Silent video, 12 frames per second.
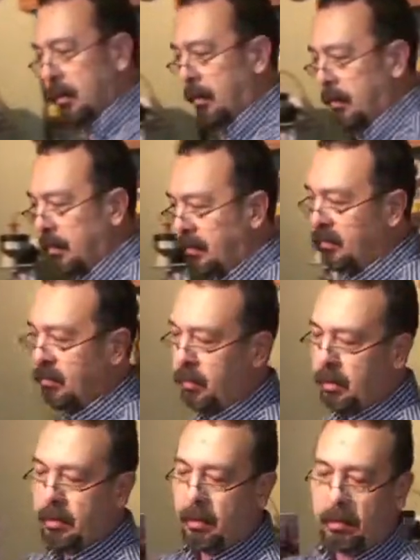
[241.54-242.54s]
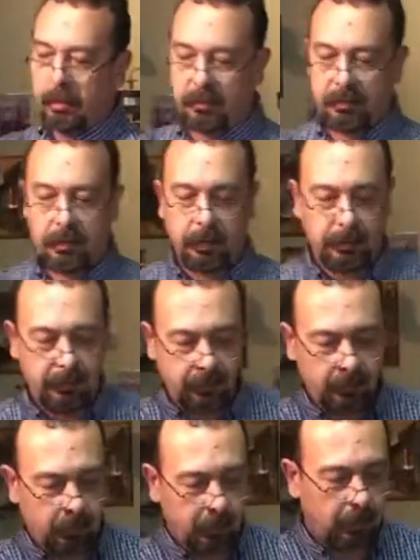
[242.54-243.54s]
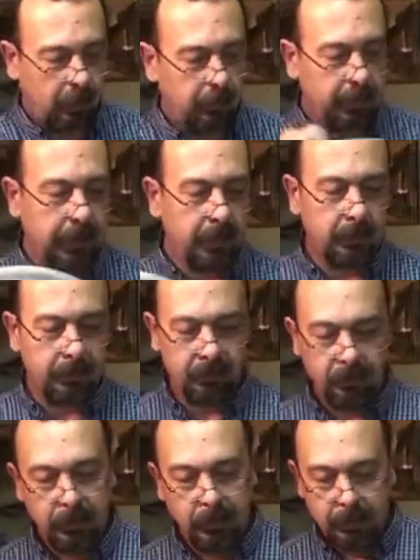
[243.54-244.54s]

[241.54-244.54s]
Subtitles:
So this is where it all starts, this is where it all begins.